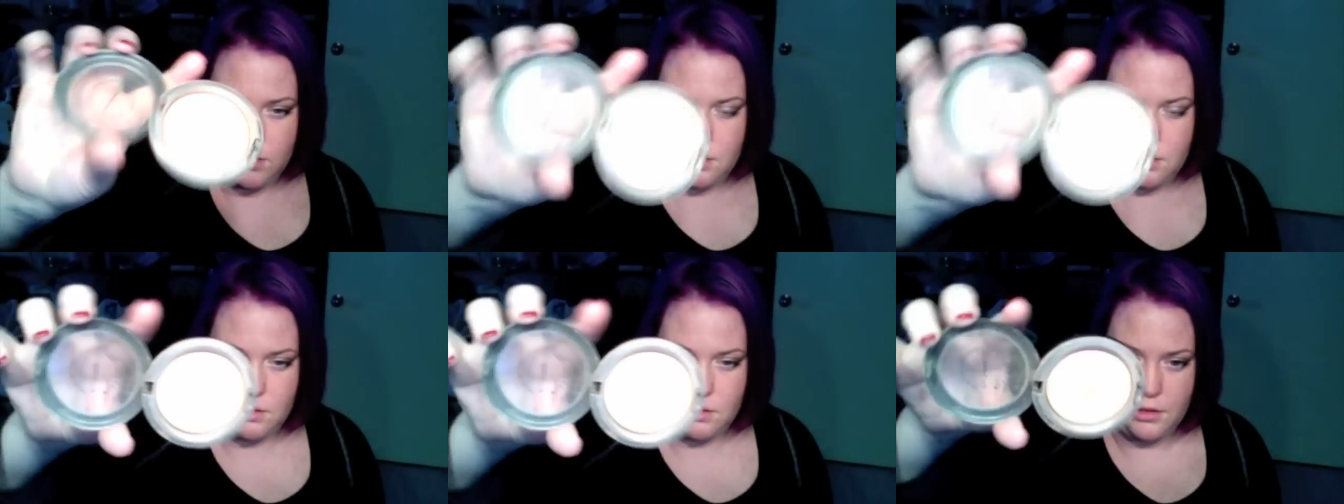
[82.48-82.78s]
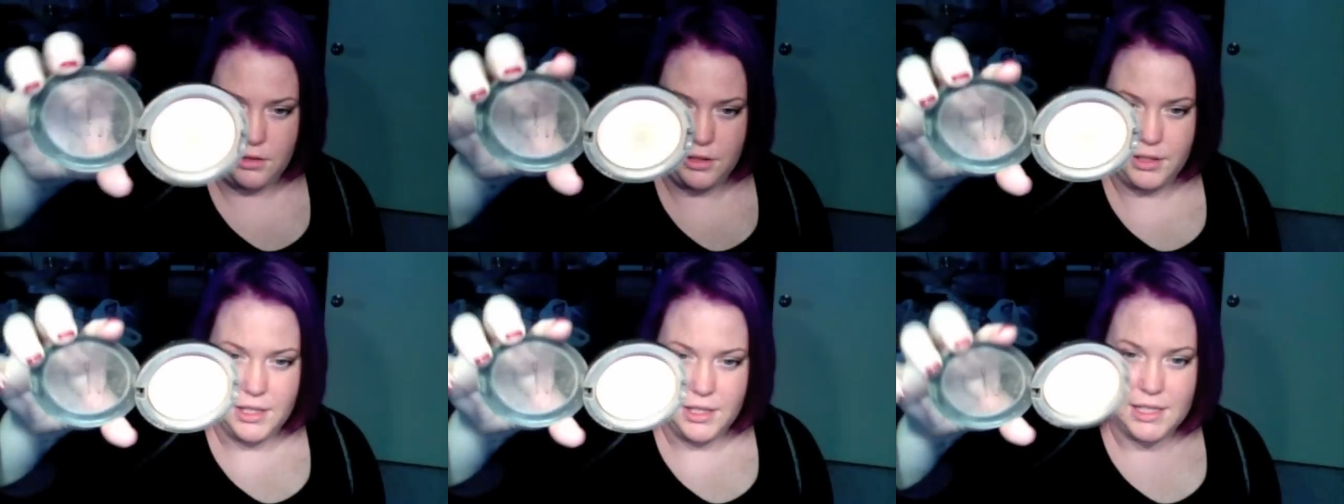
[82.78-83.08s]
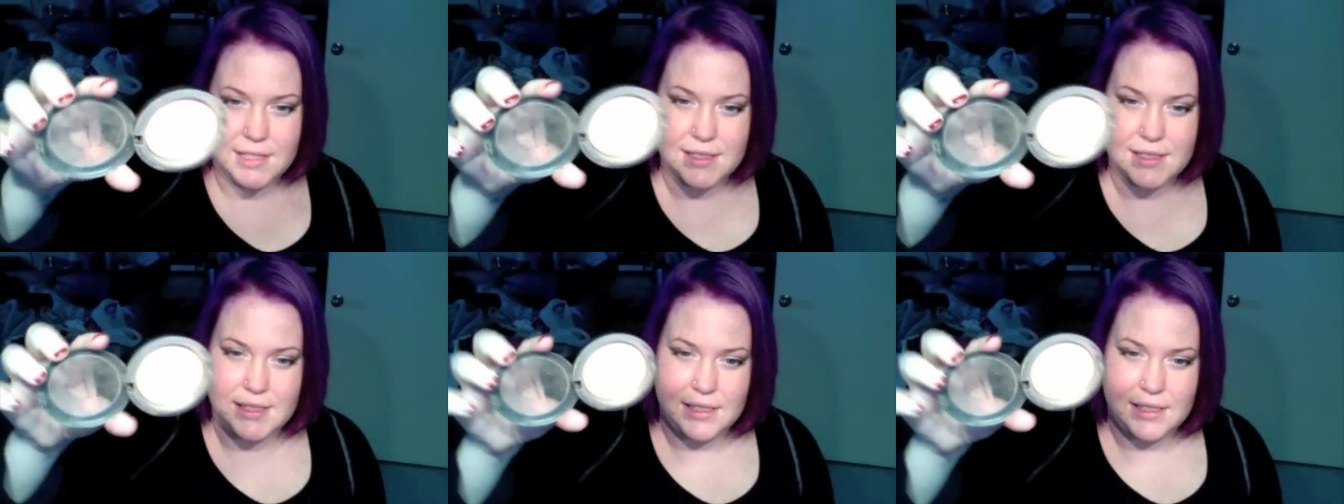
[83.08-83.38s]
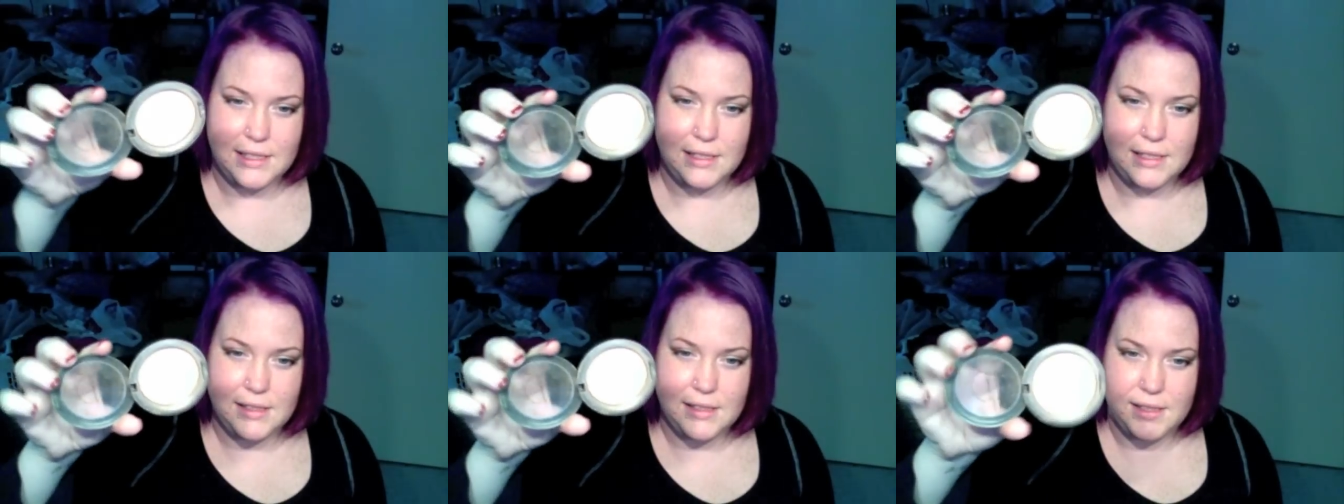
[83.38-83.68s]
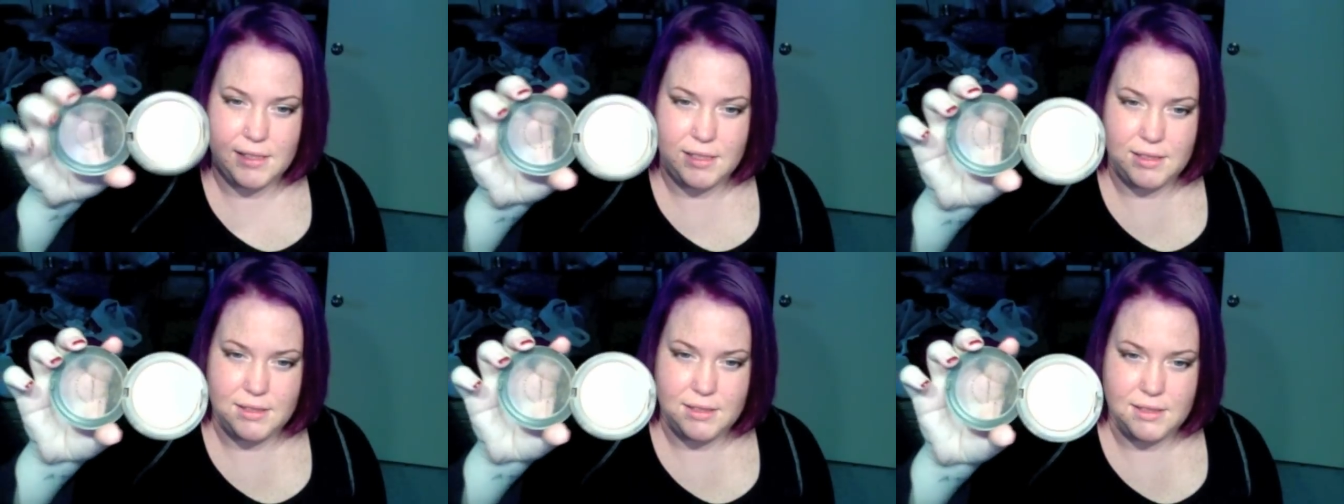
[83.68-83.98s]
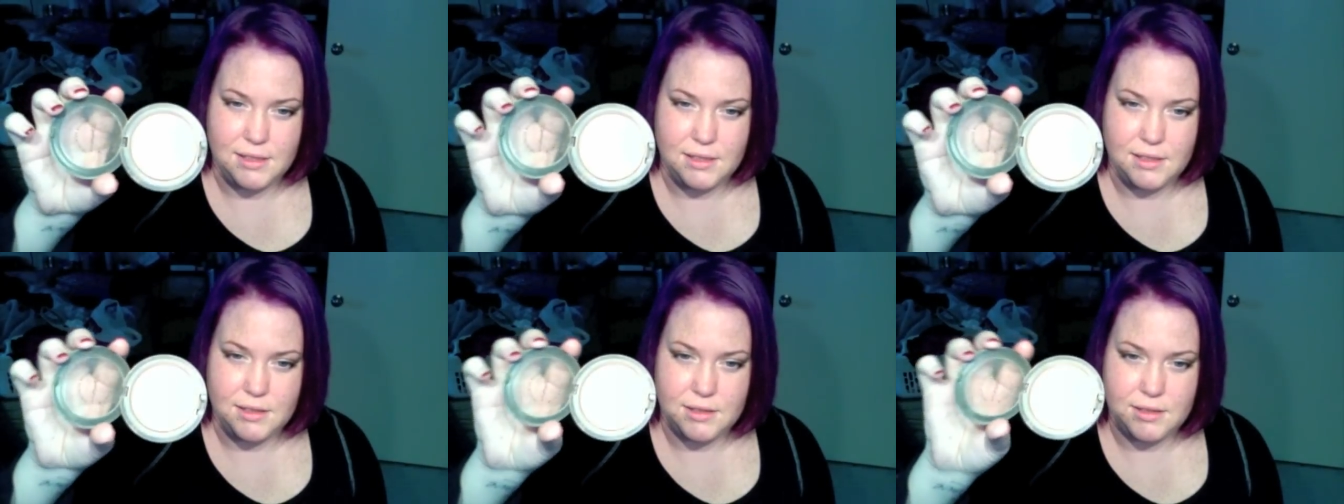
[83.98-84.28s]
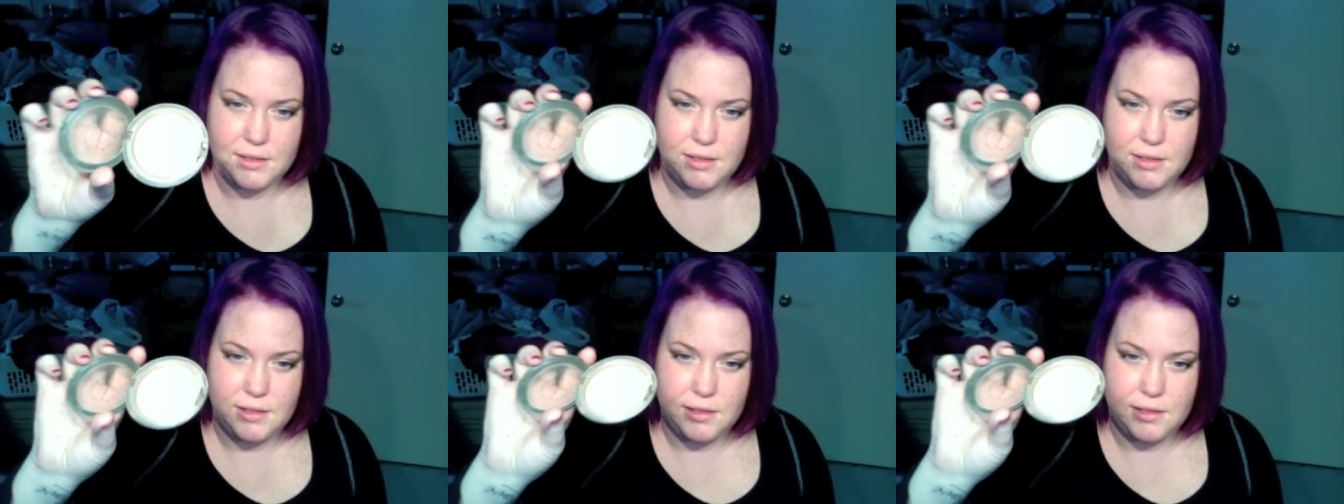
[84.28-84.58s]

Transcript: Oh, you can't see, this light sucks.